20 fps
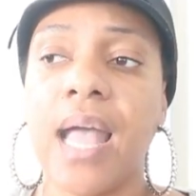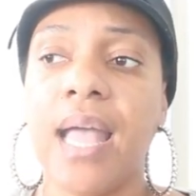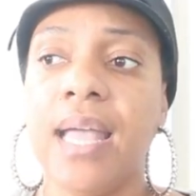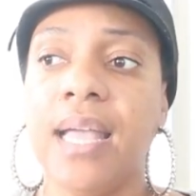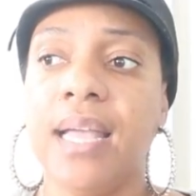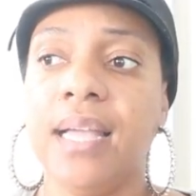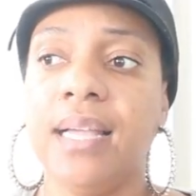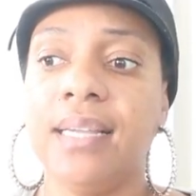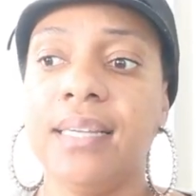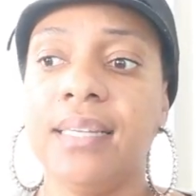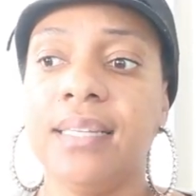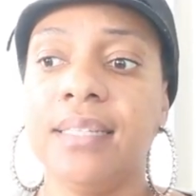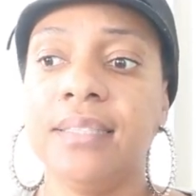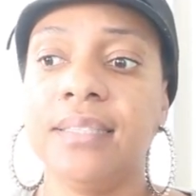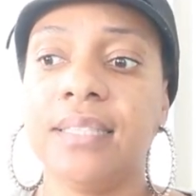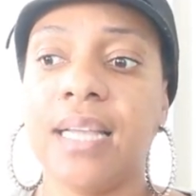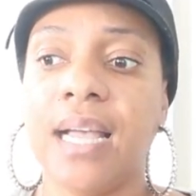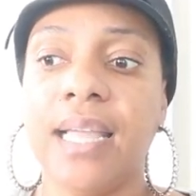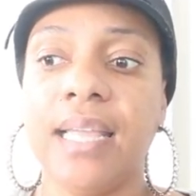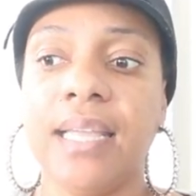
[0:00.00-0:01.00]

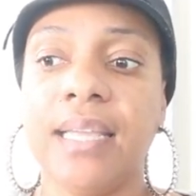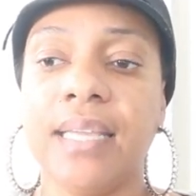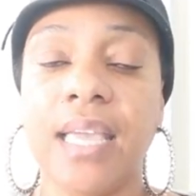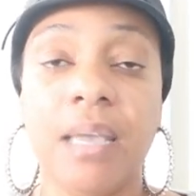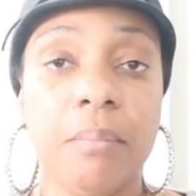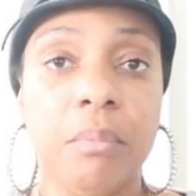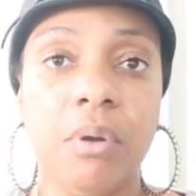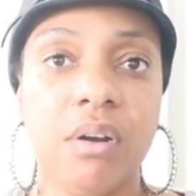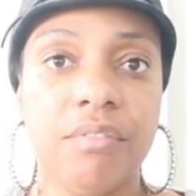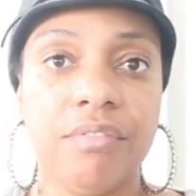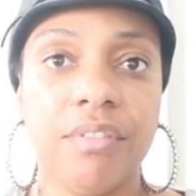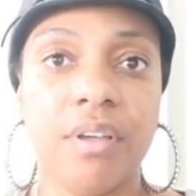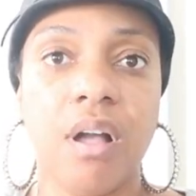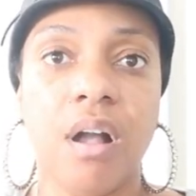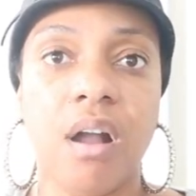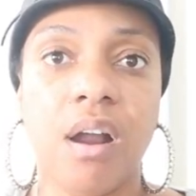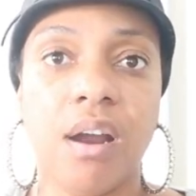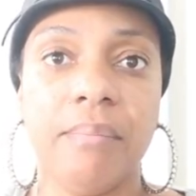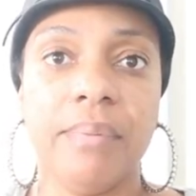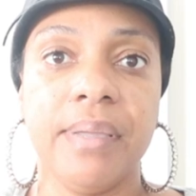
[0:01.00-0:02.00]
And I came out of the
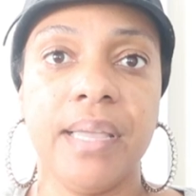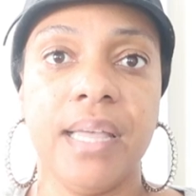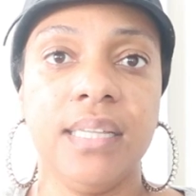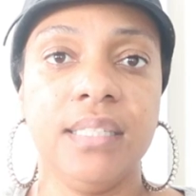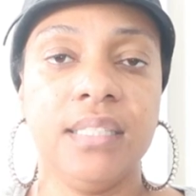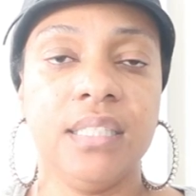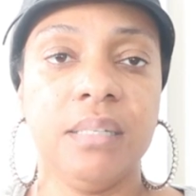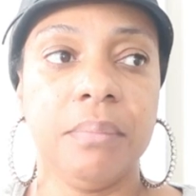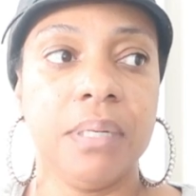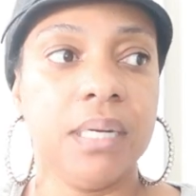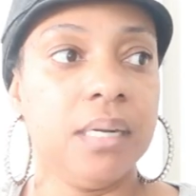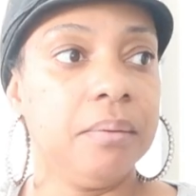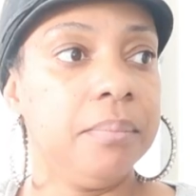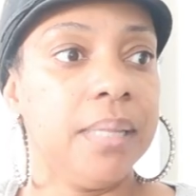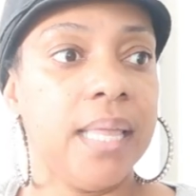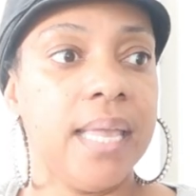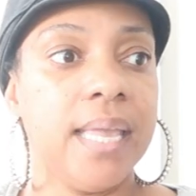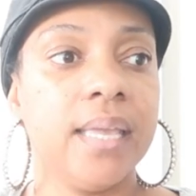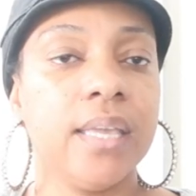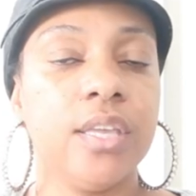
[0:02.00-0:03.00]
car behind him and I'm
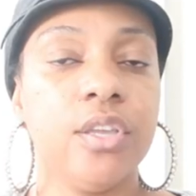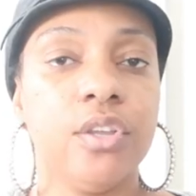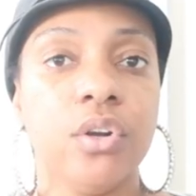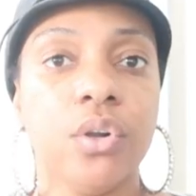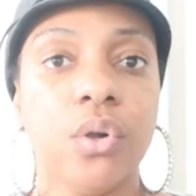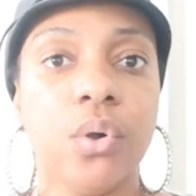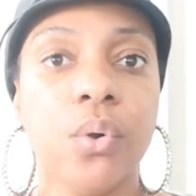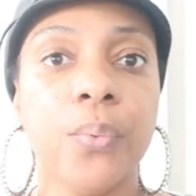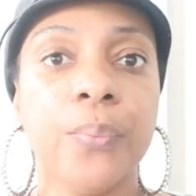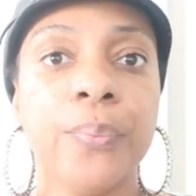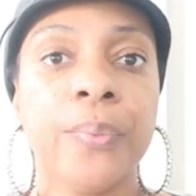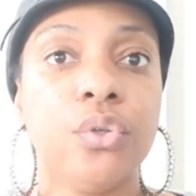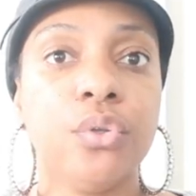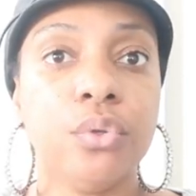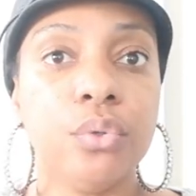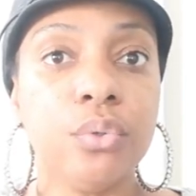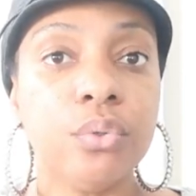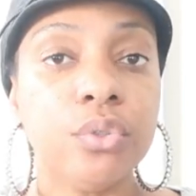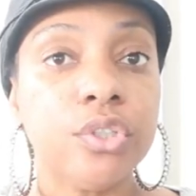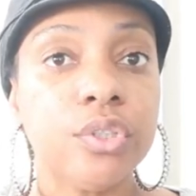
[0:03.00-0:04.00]
like, you know,
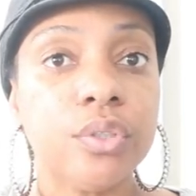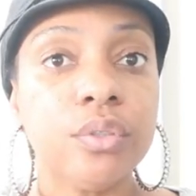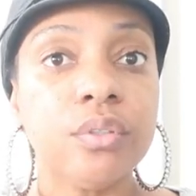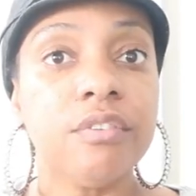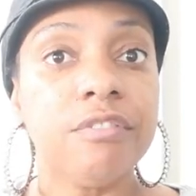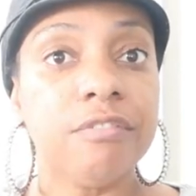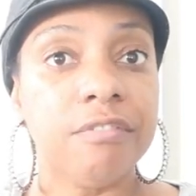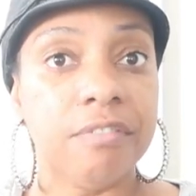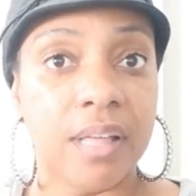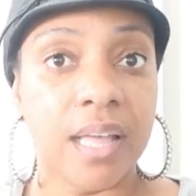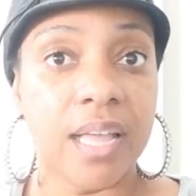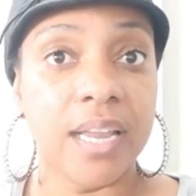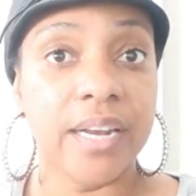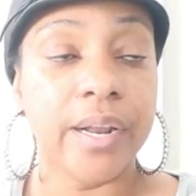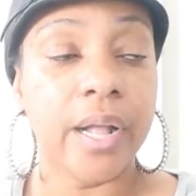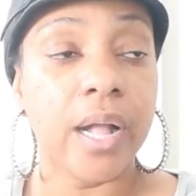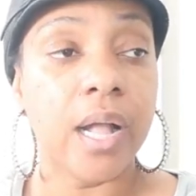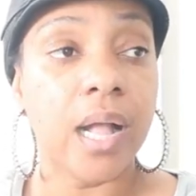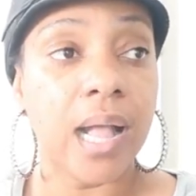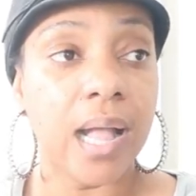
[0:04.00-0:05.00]
you should find
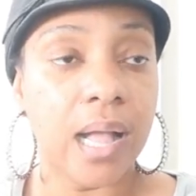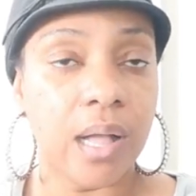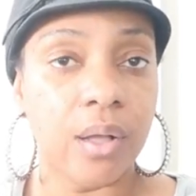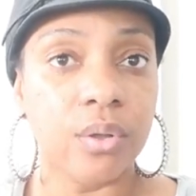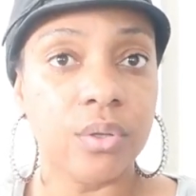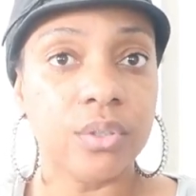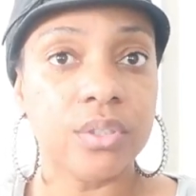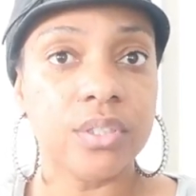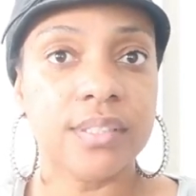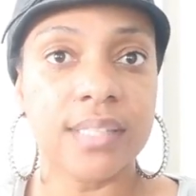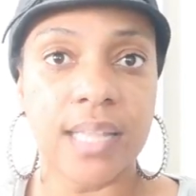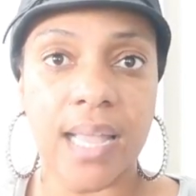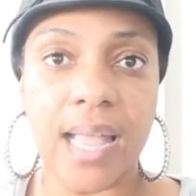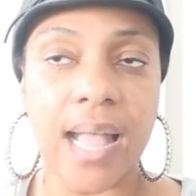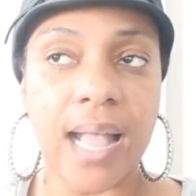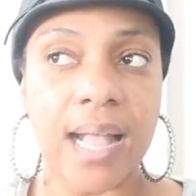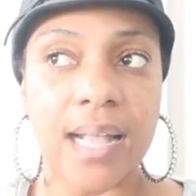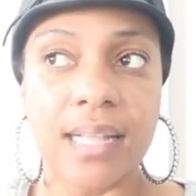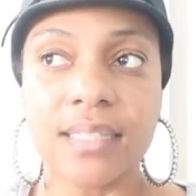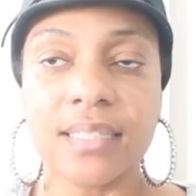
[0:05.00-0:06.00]
a house that
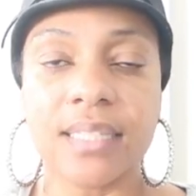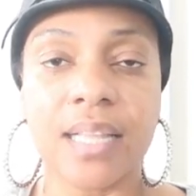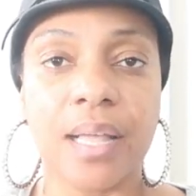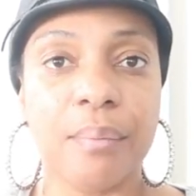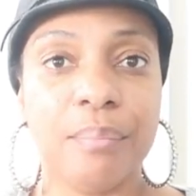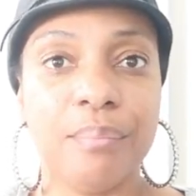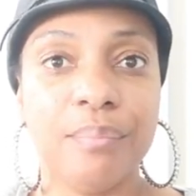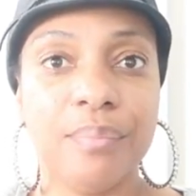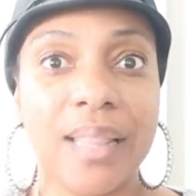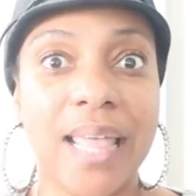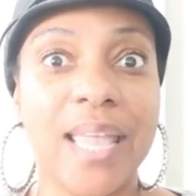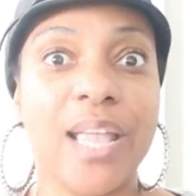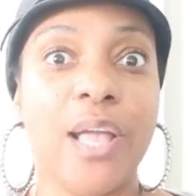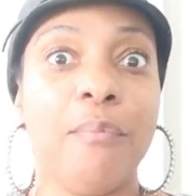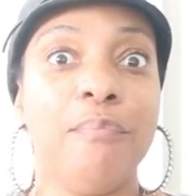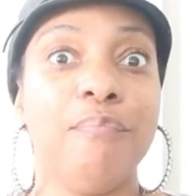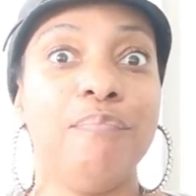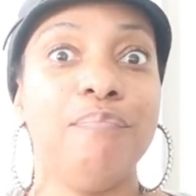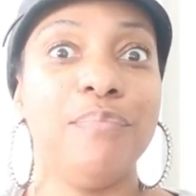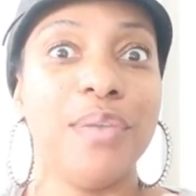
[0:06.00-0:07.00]
has a, like
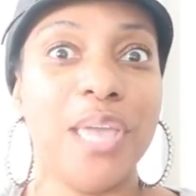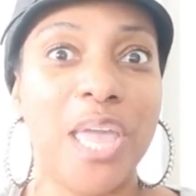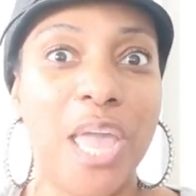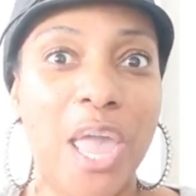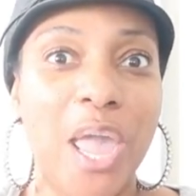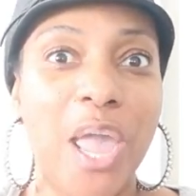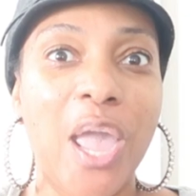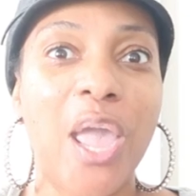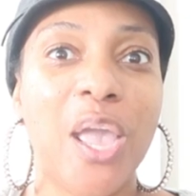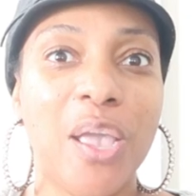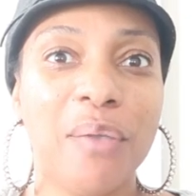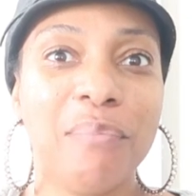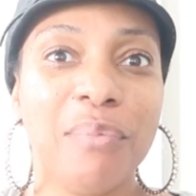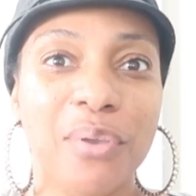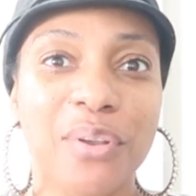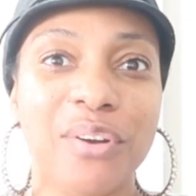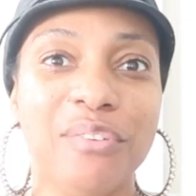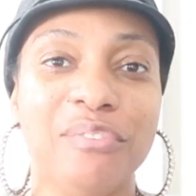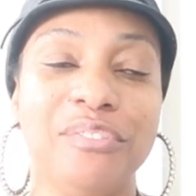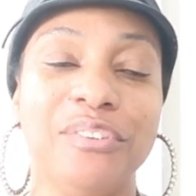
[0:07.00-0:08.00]
a big,
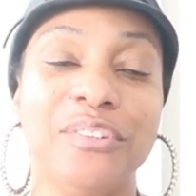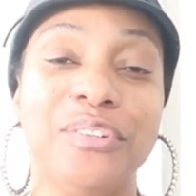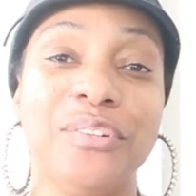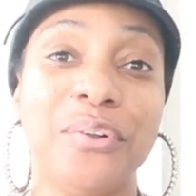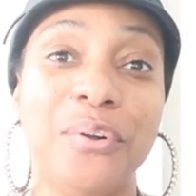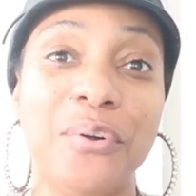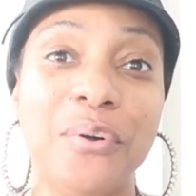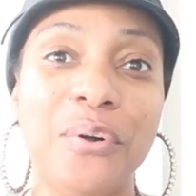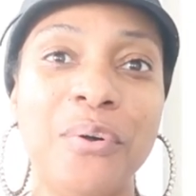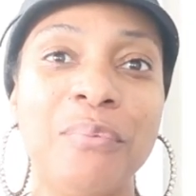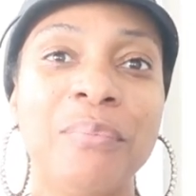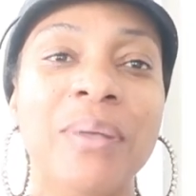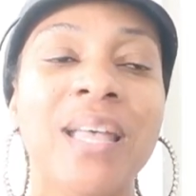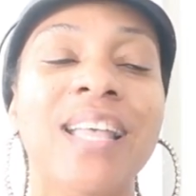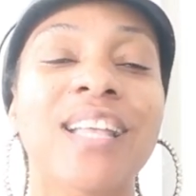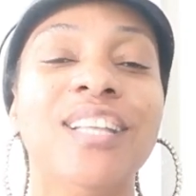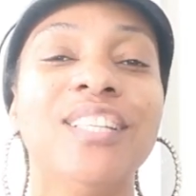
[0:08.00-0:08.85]
beautiful home.